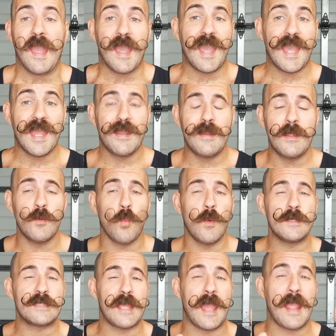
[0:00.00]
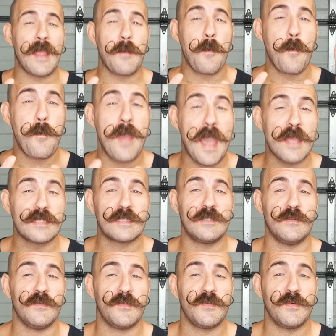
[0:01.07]
And it was a
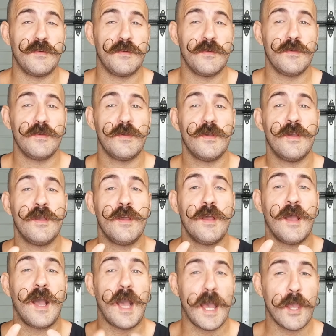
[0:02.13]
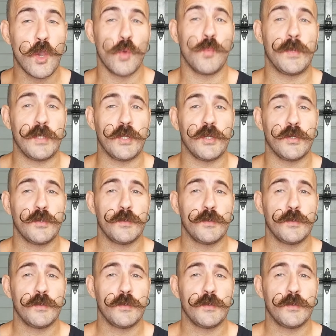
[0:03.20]
massive eye-opener.